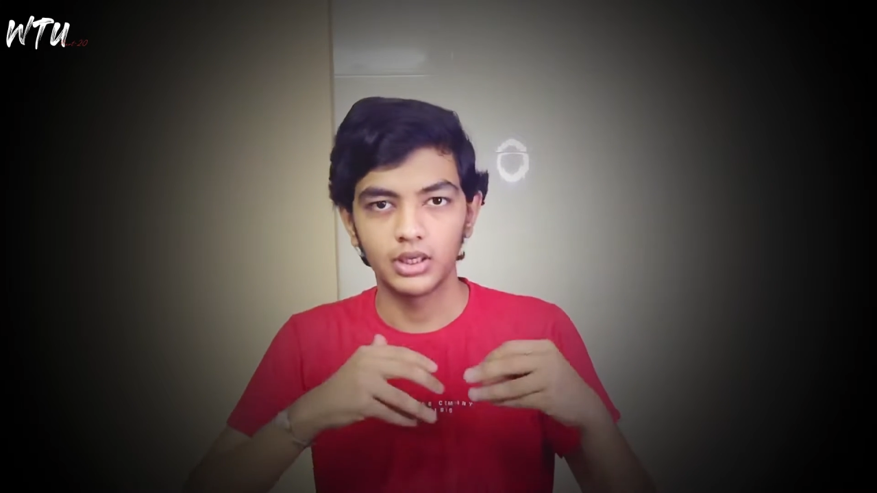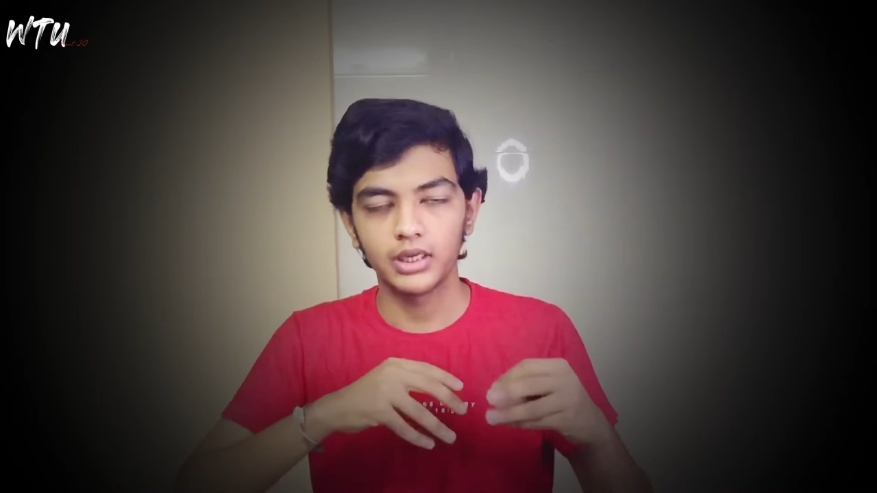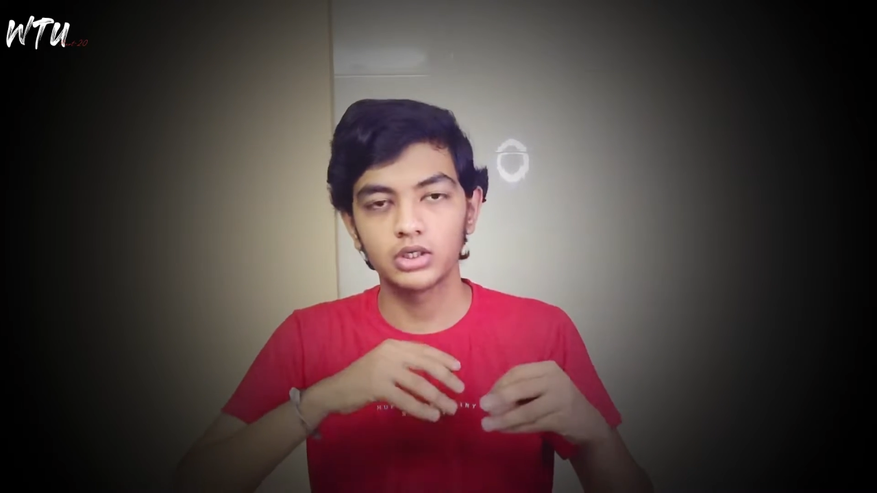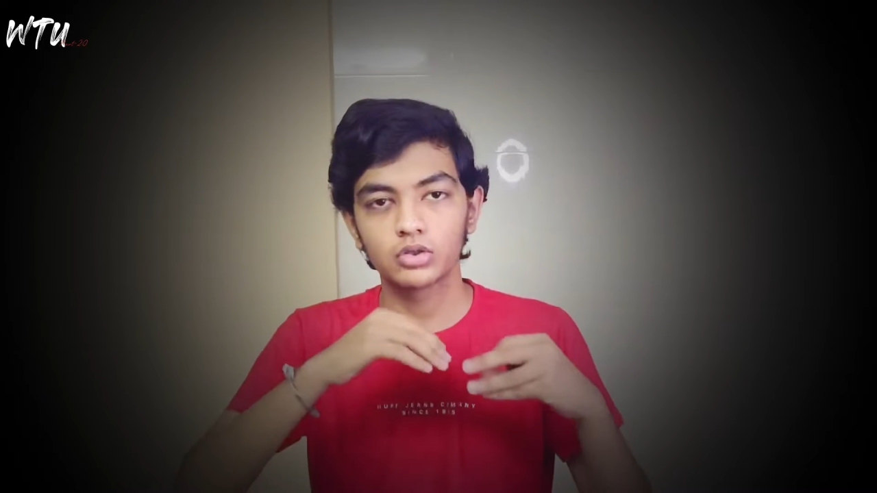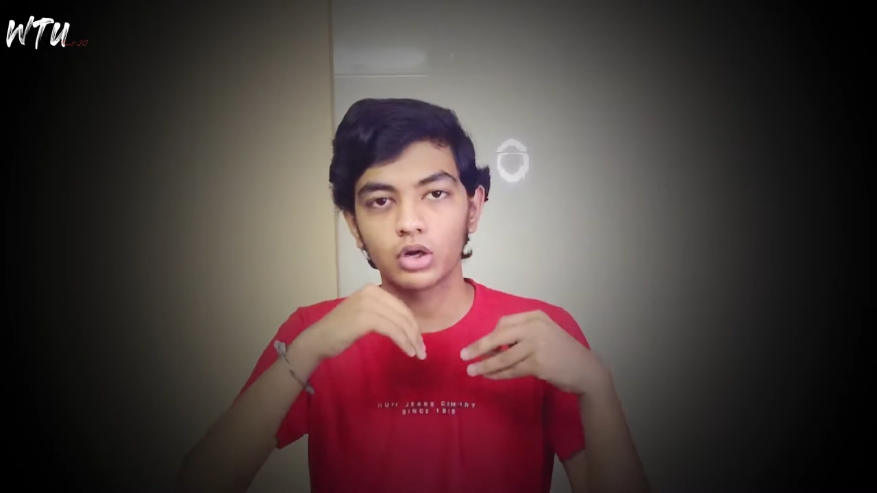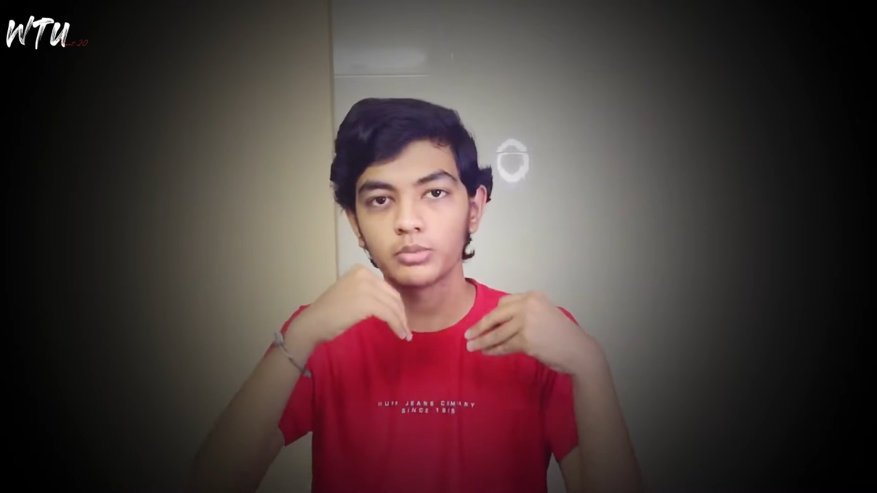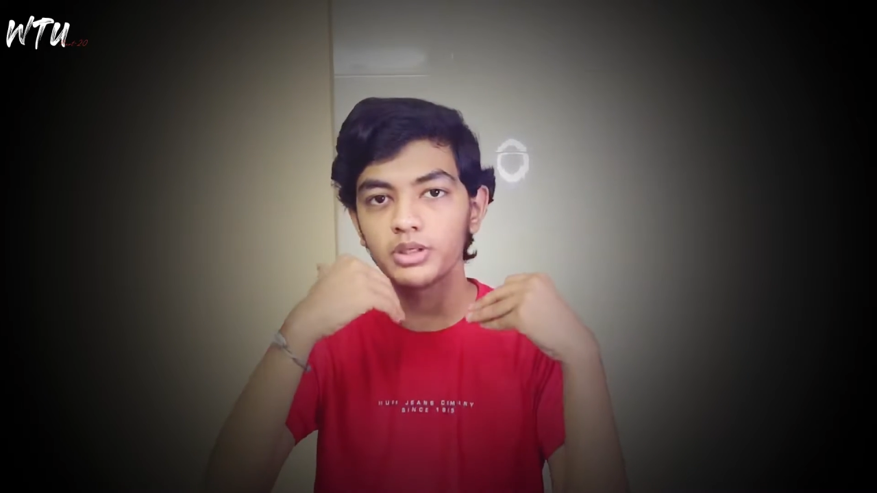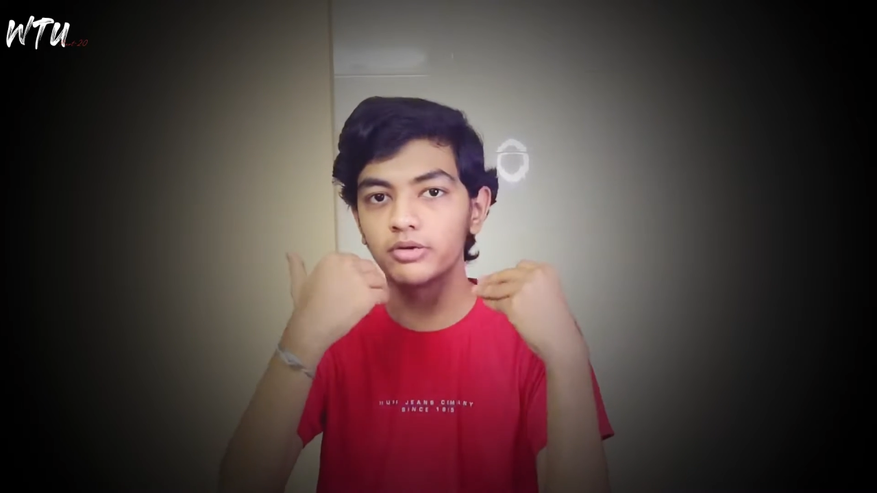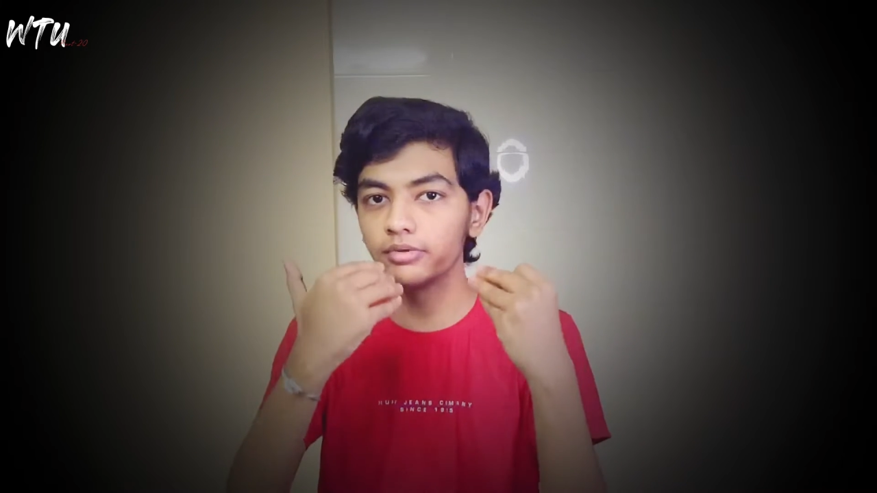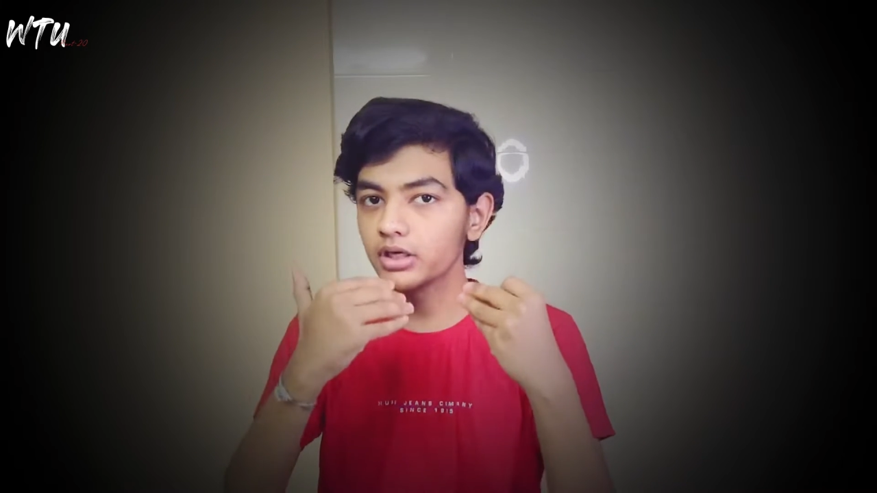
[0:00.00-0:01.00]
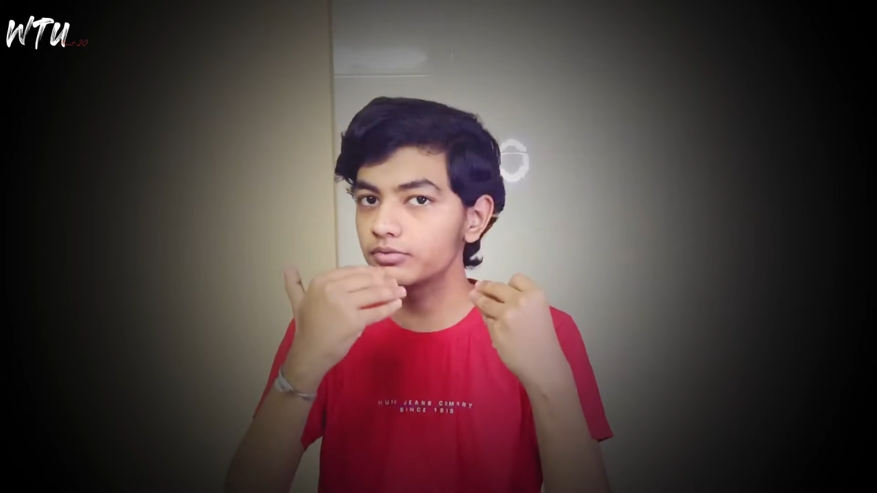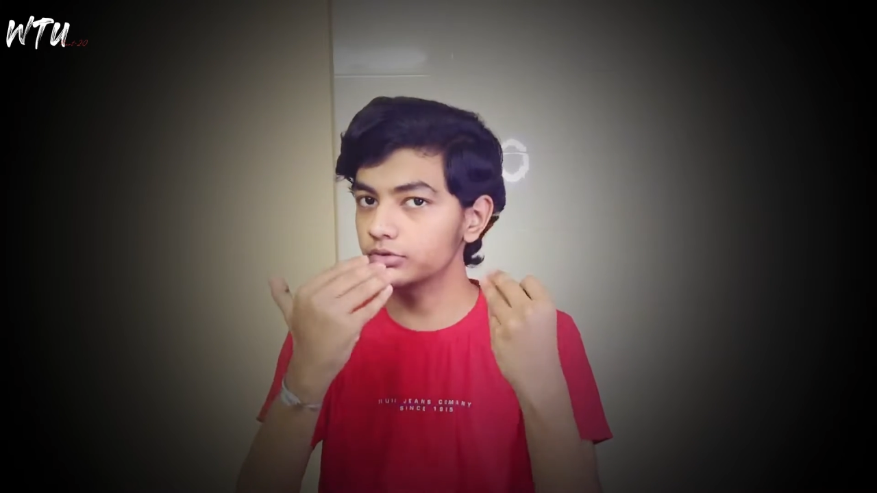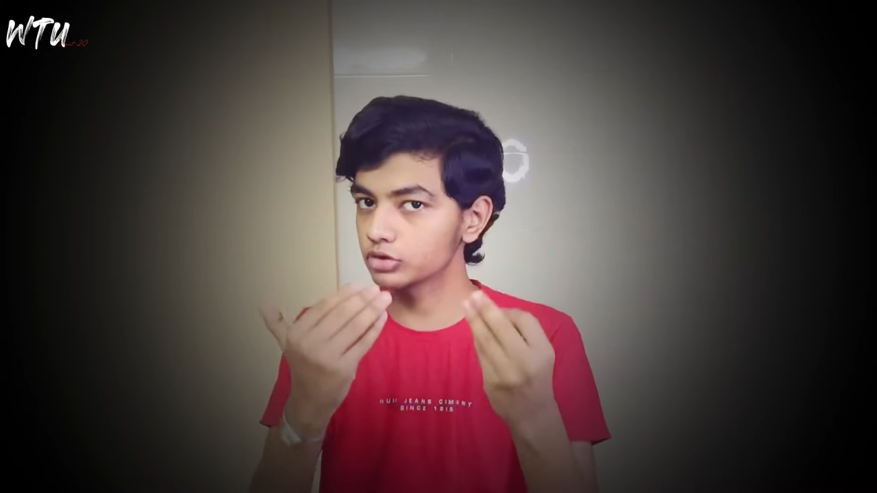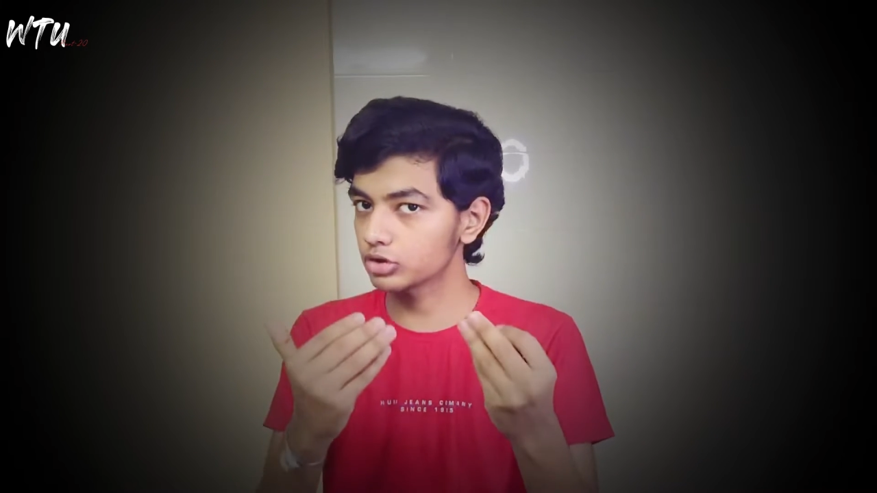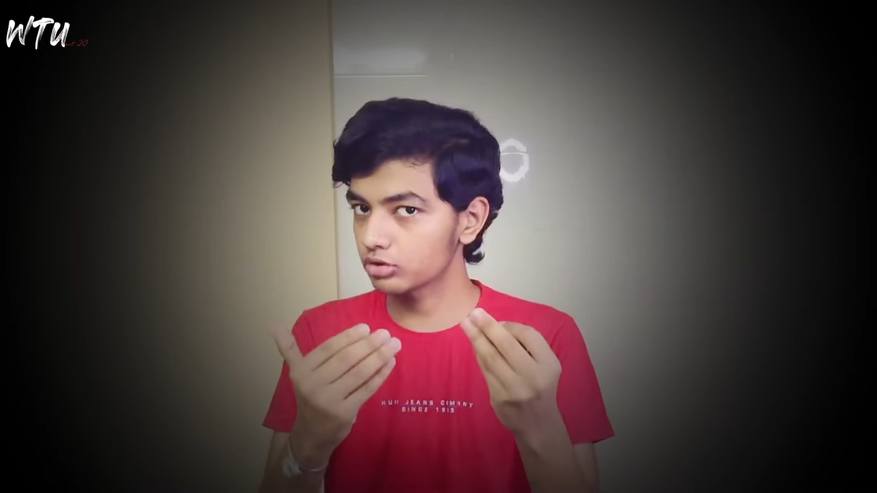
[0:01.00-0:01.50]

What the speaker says: And it's going to be a very first